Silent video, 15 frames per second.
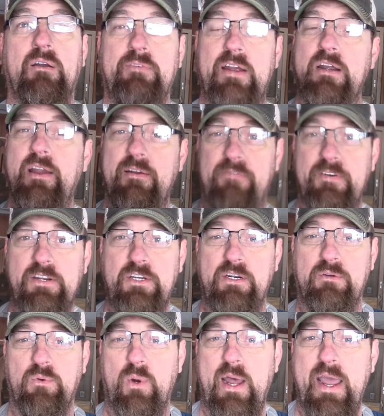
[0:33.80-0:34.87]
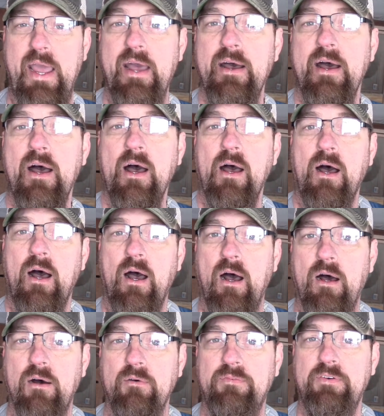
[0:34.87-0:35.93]
a very efficient way
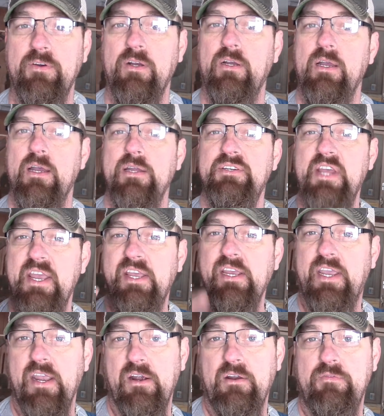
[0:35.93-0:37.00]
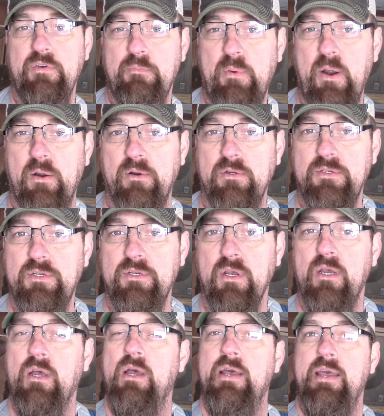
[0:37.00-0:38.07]
of taking care of your birds
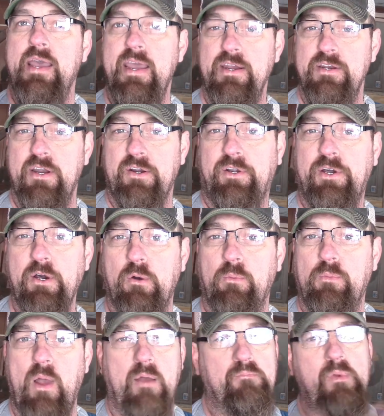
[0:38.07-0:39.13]
in their coop. And